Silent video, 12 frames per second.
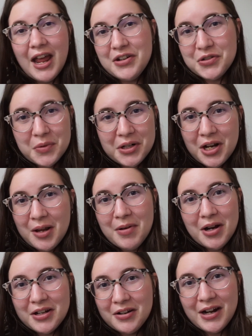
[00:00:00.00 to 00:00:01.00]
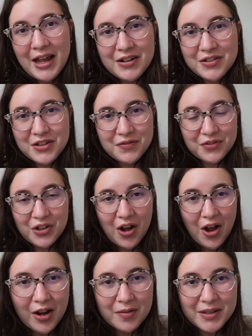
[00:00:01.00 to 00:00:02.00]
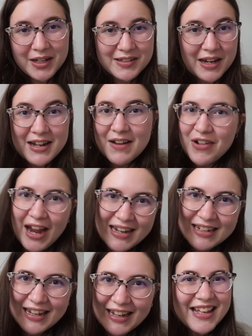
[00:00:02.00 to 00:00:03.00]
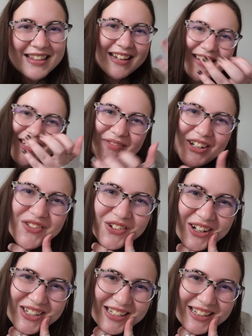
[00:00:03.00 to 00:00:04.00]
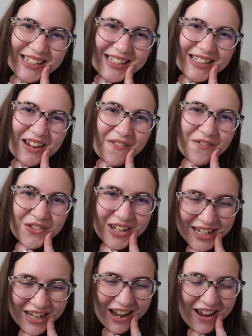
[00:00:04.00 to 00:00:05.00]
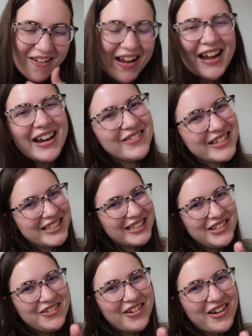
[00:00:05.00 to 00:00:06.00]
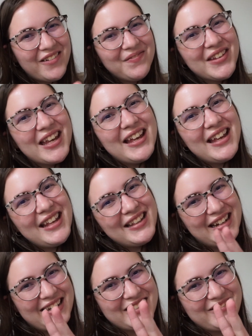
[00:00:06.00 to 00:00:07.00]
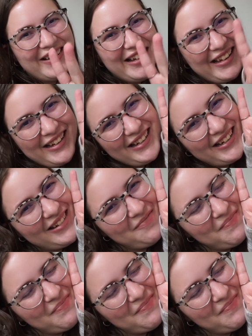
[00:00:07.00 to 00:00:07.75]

I just want to come on here and end the vlog because I never ended it. Thank you so much for watching this video and I will see you all in the next one.